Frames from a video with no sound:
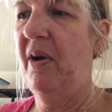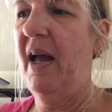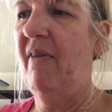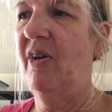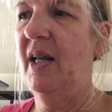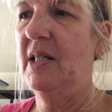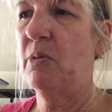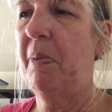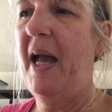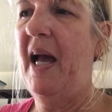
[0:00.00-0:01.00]
Have a nice
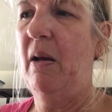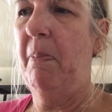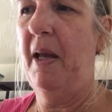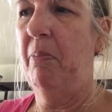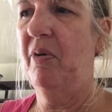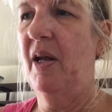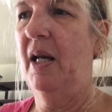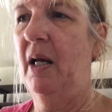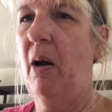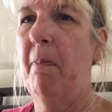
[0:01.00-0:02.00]
pad of paper and
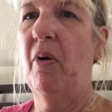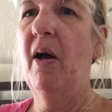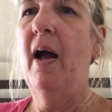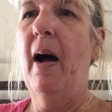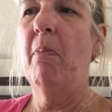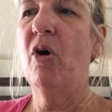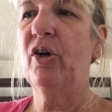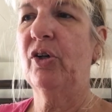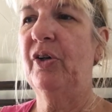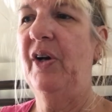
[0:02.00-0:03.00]
a
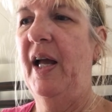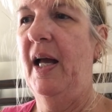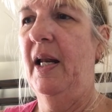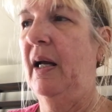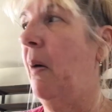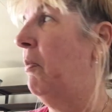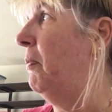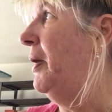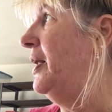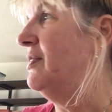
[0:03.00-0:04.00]
marker and a couple
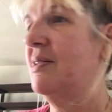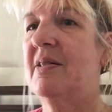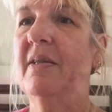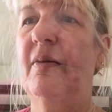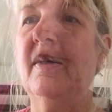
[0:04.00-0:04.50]
pens.